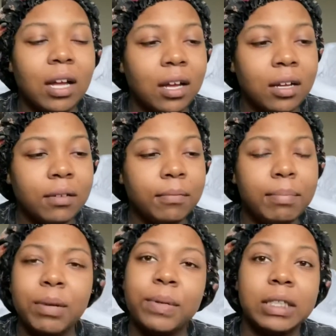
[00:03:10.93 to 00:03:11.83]

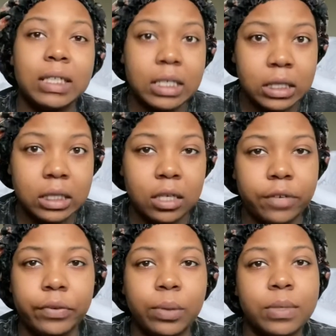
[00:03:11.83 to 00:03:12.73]
But it wasn't easy.
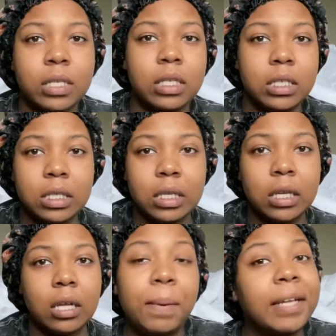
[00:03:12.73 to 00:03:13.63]
It really wasn't
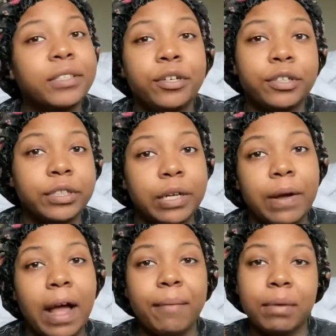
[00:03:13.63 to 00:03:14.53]
easy. The past year or
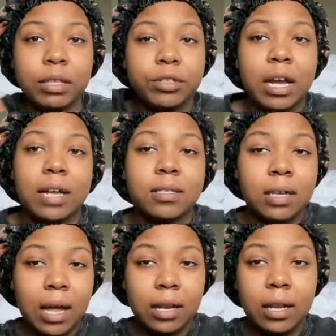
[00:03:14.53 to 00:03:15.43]
so, I've been trying
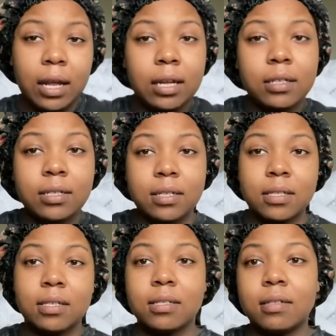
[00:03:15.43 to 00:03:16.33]
to kind of like
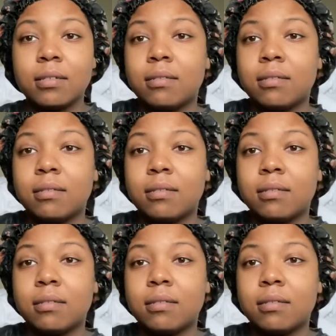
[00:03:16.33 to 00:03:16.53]
just,